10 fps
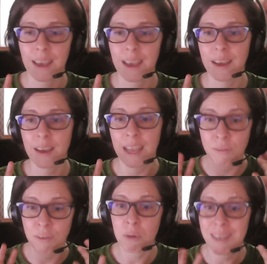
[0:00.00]
And
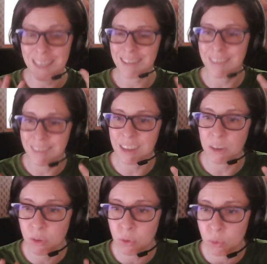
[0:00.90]
a very
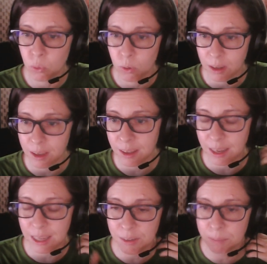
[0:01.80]
necessary tool
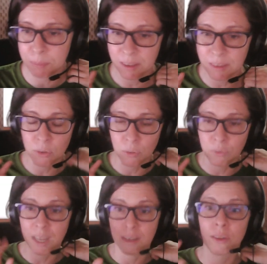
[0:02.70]
in each business of
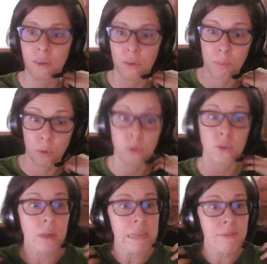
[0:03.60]
an editor or book coach,
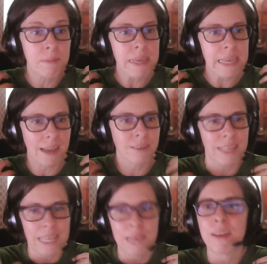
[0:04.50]
or even me,
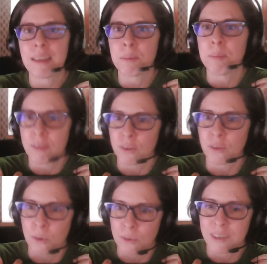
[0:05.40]
actually, even as a business
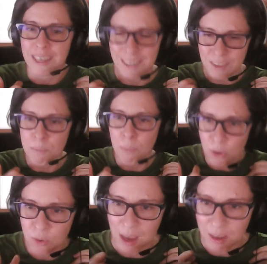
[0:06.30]
coach, it's
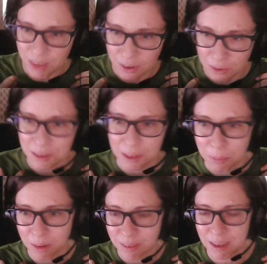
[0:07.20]
important to have that content
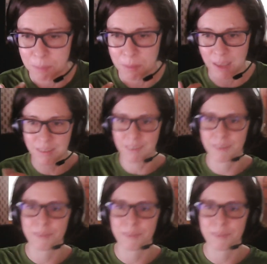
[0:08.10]
policy in place.